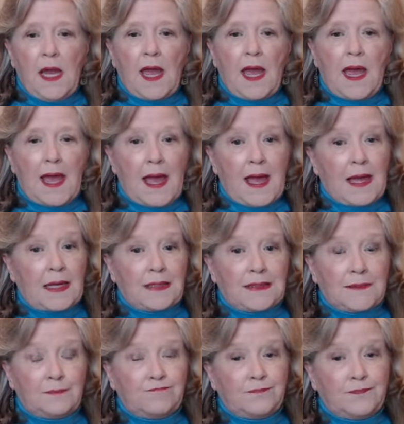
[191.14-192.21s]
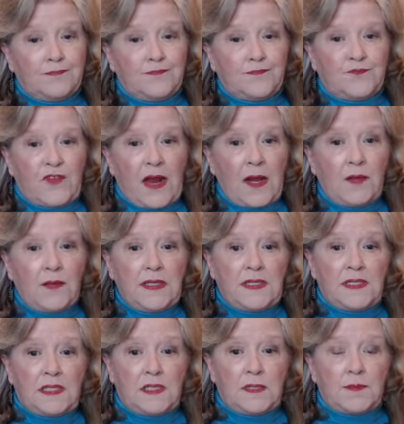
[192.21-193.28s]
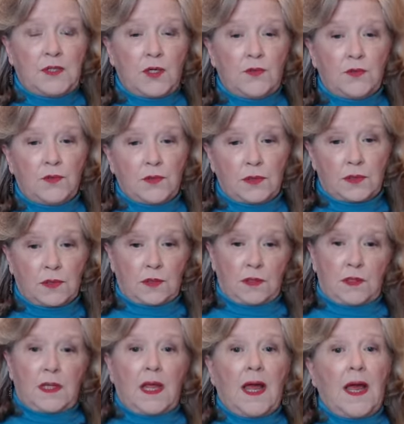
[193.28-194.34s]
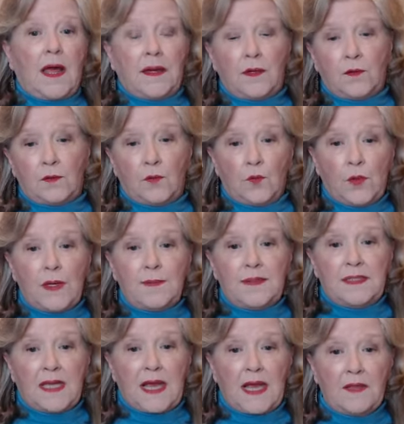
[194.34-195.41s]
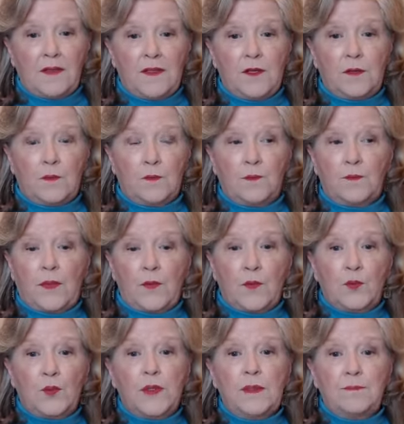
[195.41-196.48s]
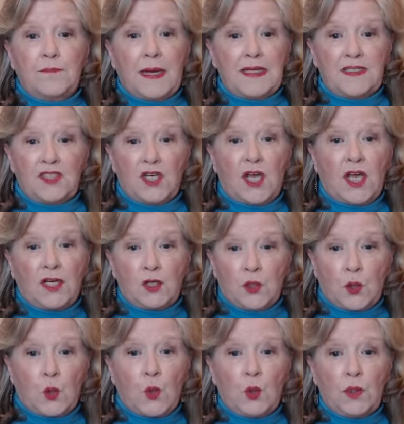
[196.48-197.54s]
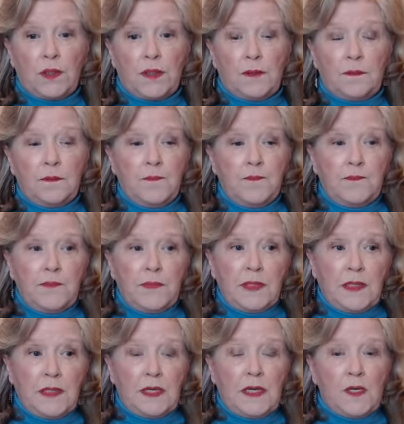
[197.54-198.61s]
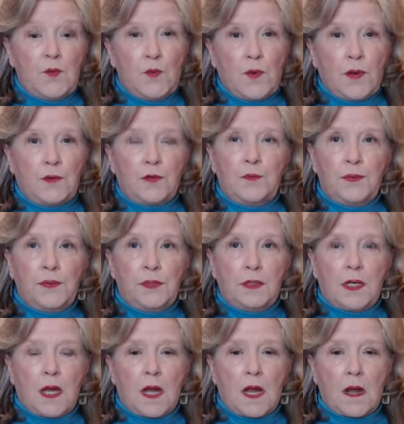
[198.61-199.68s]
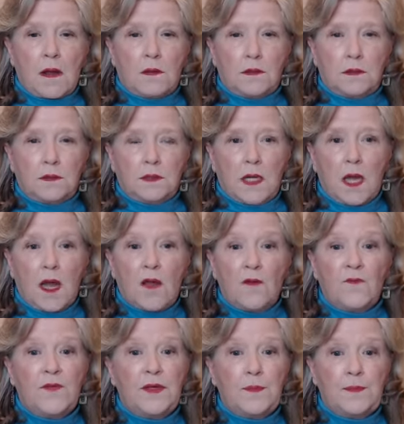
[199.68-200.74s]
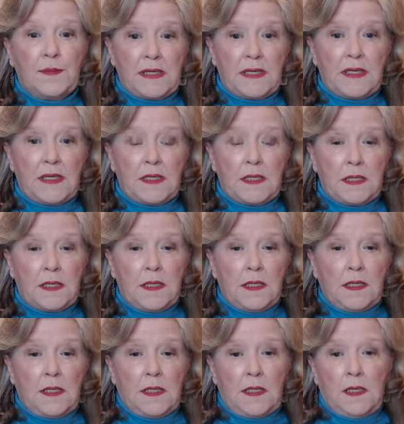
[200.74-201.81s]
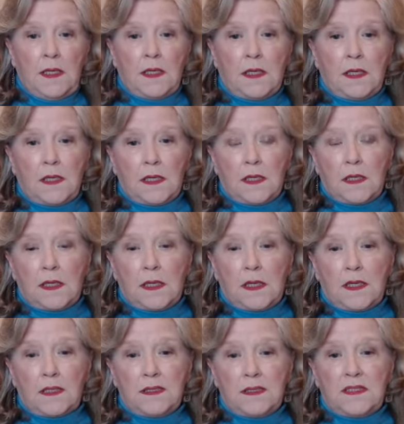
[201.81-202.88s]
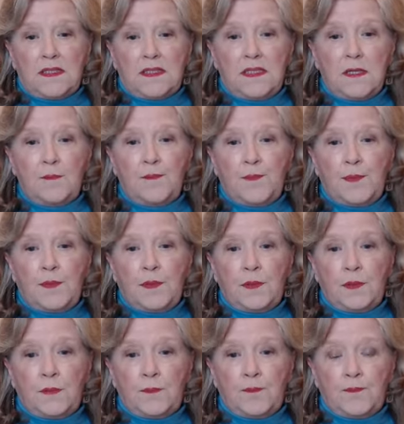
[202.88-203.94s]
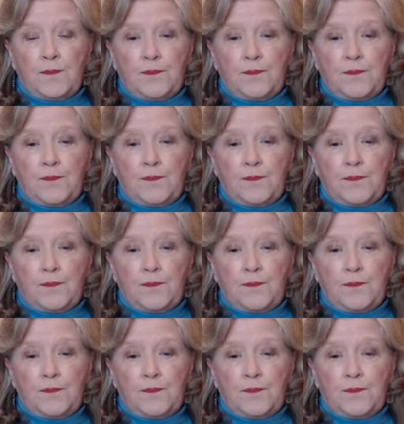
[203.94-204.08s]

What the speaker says: I found these tips online on a website. They were written by John Gordon. He wrote a book called Coffee Bean, a simple